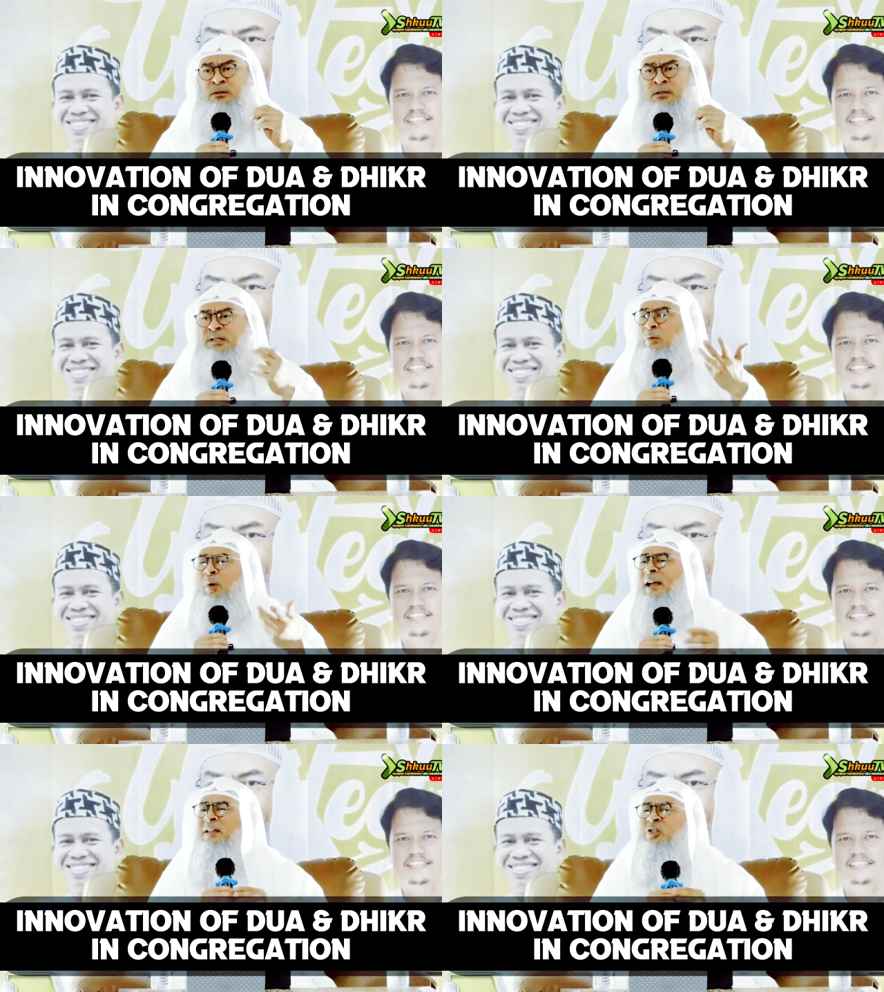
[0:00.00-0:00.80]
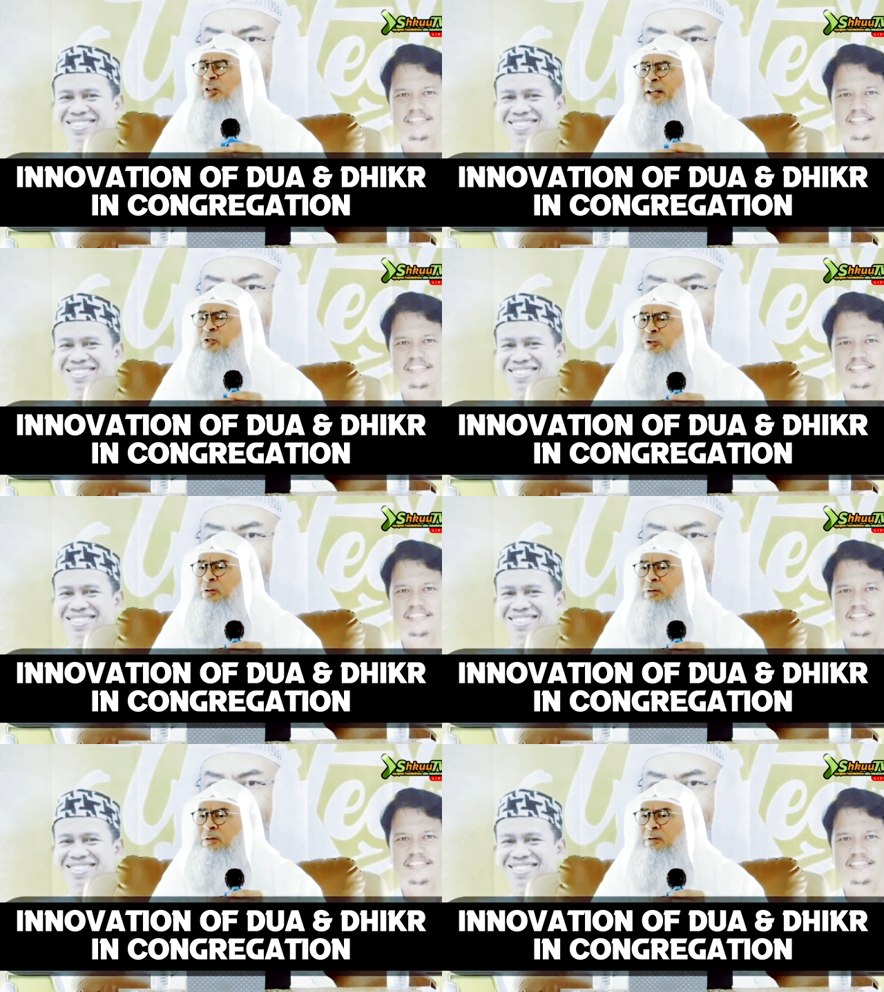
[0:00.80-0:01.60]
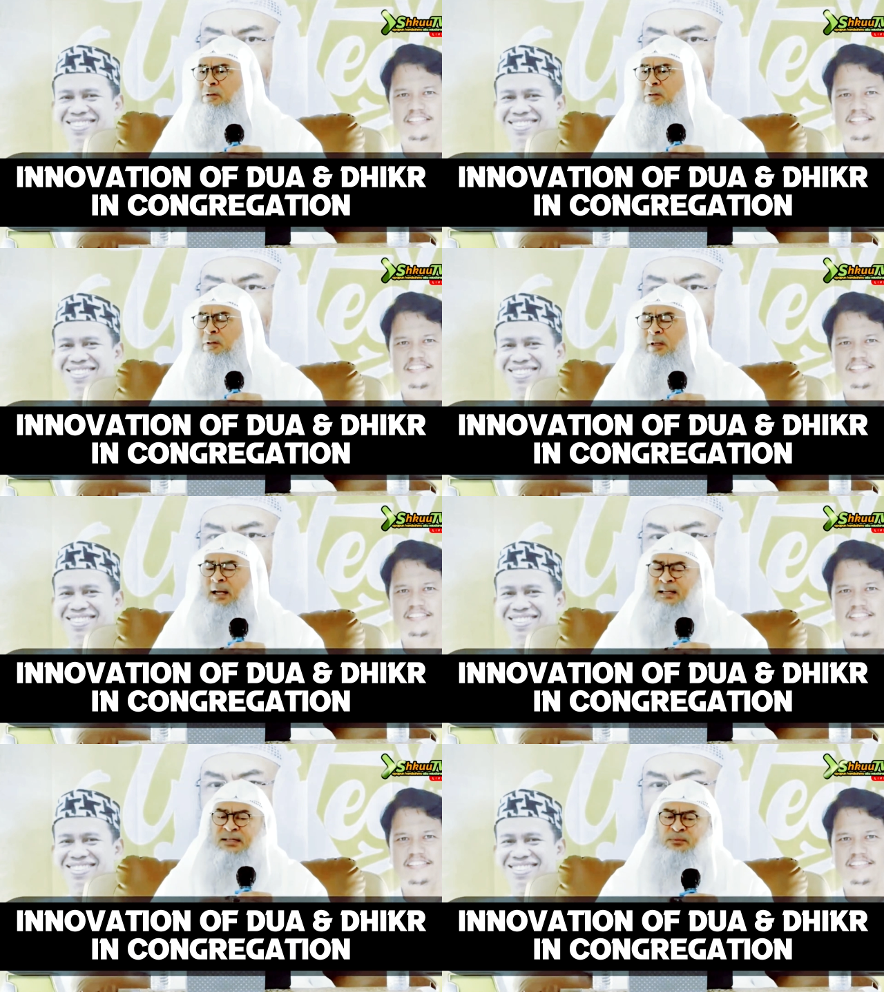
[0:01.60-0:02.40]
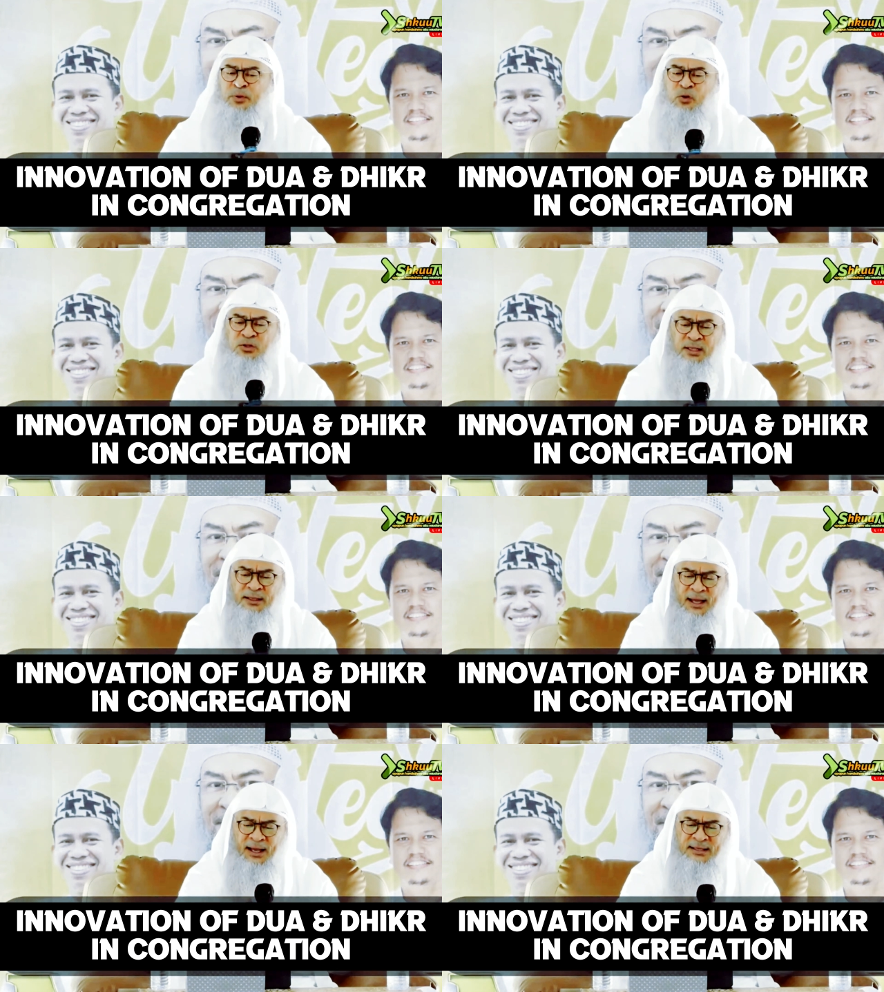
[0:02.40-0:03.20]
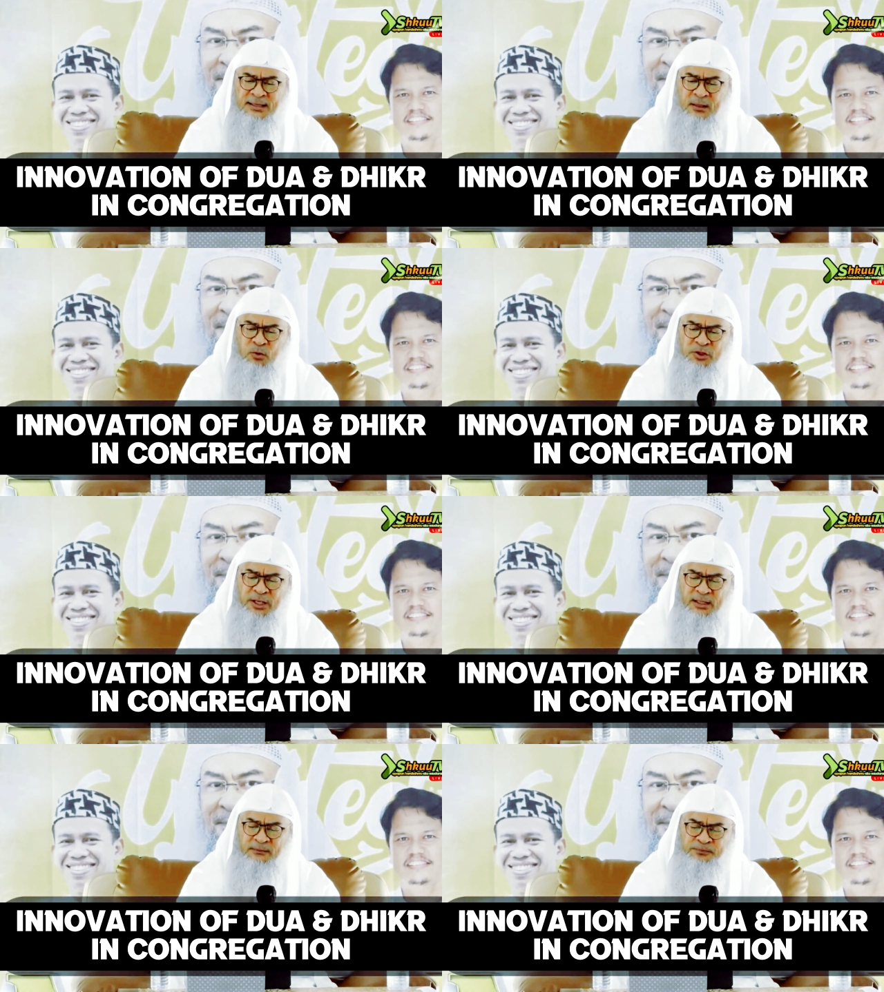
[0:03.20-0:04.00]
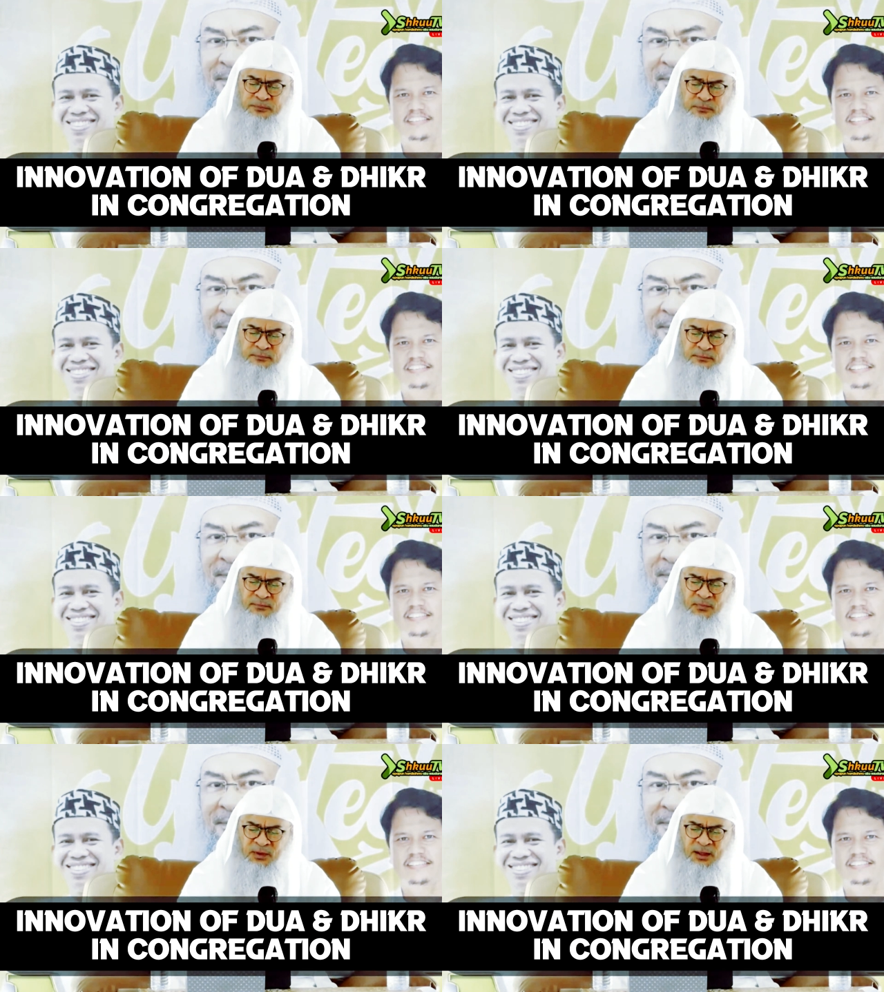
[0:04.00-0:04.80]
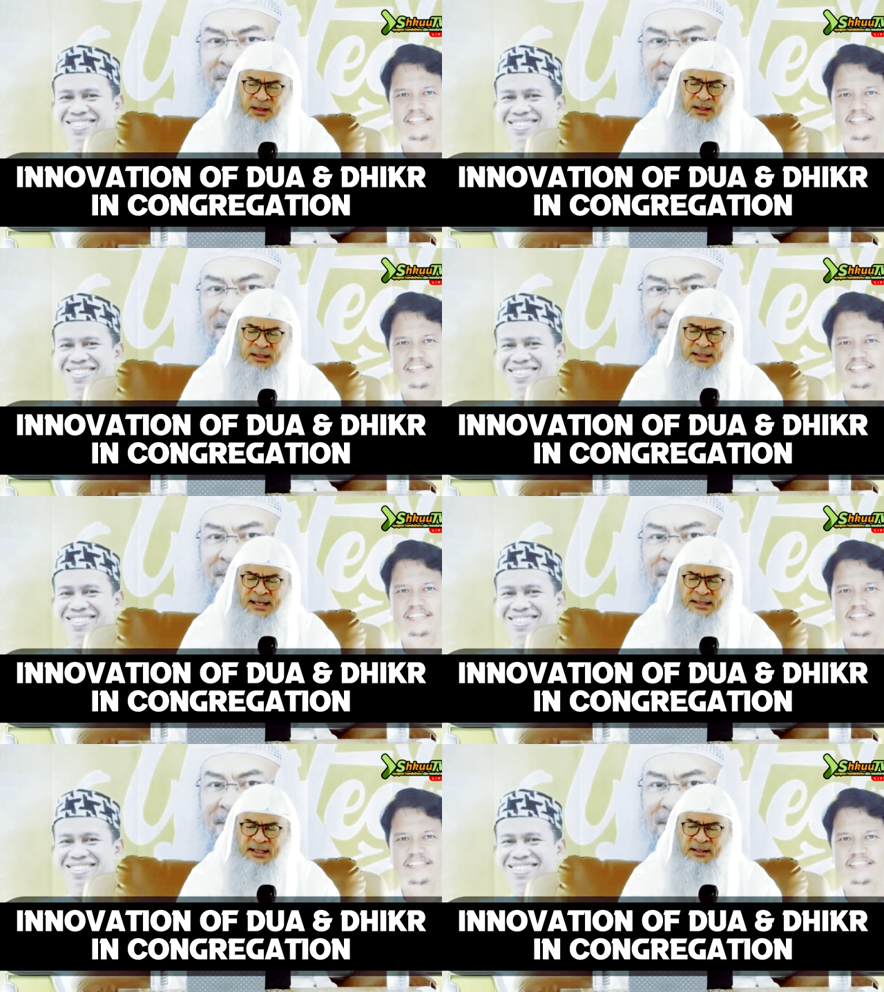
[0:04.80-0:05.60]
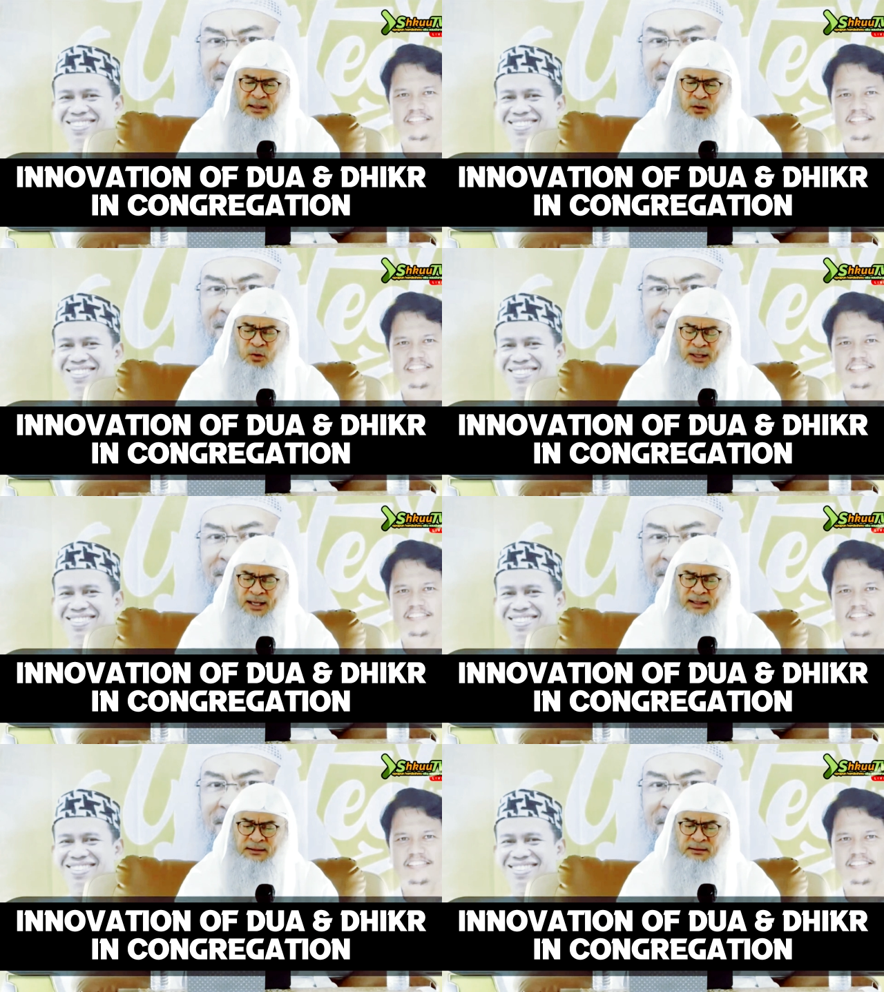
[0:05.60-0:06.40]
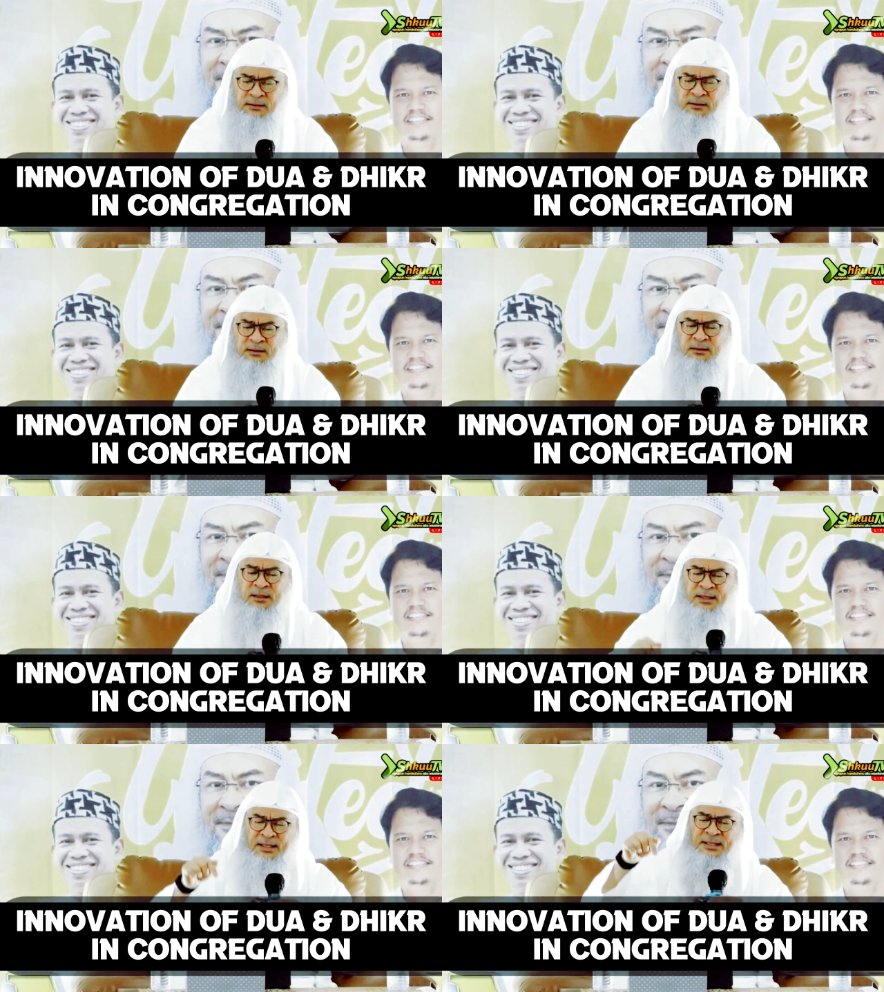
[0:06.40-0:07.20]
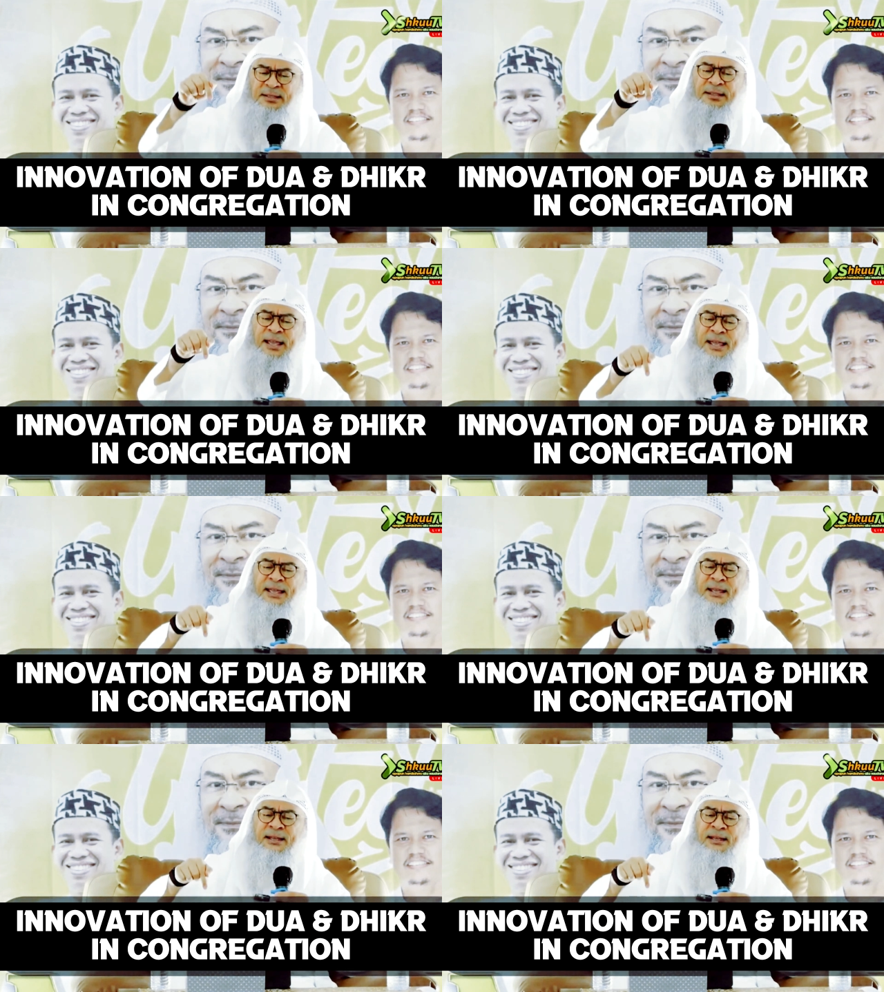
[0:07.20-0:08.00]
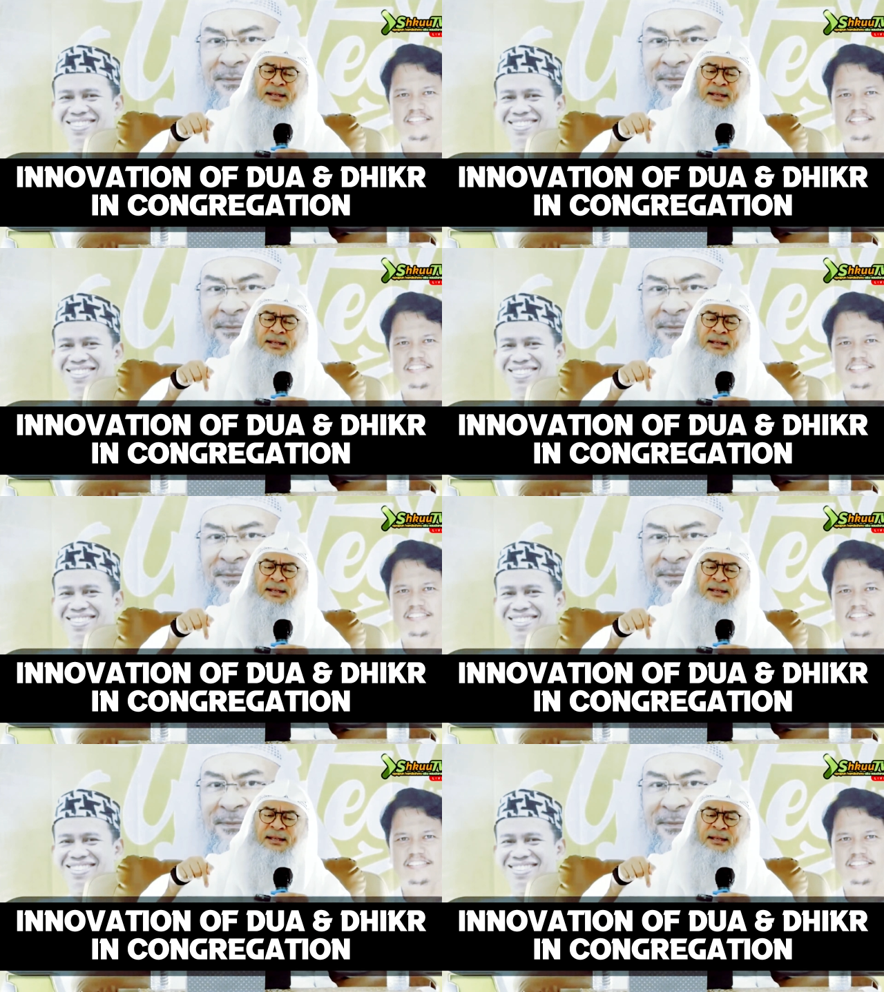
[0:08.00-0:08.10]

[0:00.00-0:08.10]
Speaker 1: He said, Why strange? I said, Because Allah Azza wa Jal says in the Quran, this day